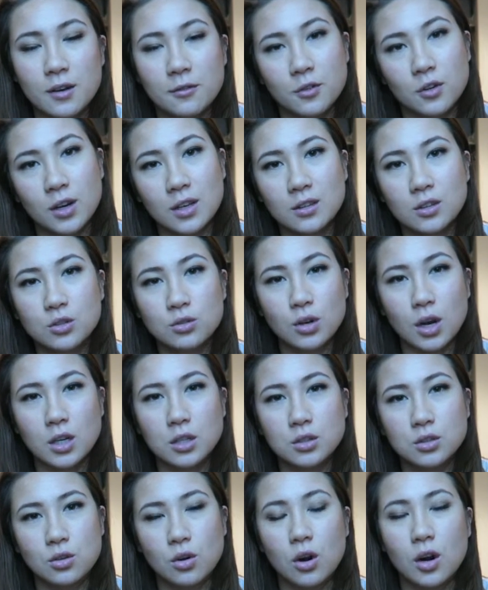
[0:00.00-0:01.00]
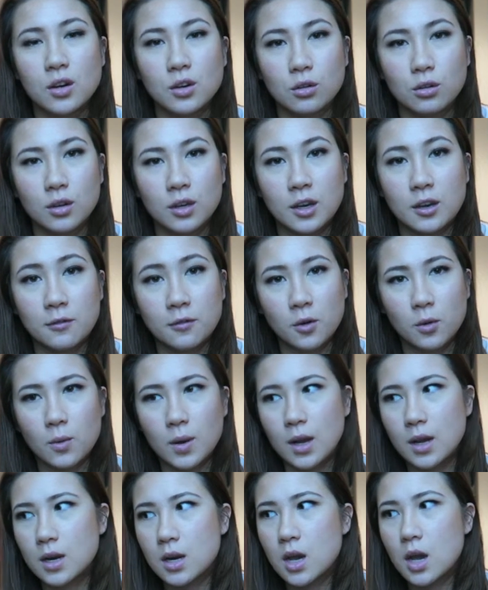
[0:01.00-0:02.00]
If you're in the drugstore and you're looking for
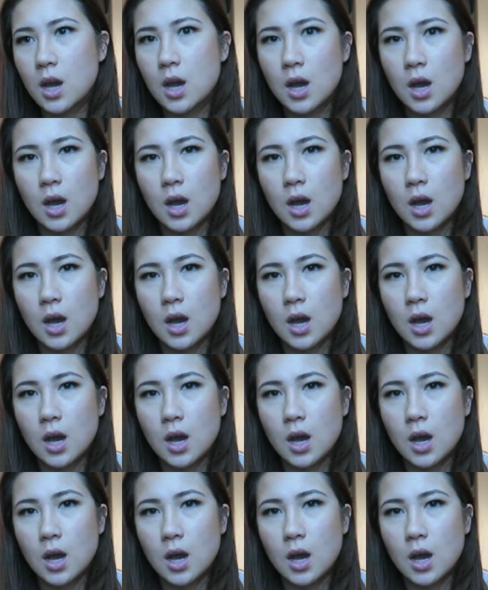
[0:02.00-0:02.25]
one,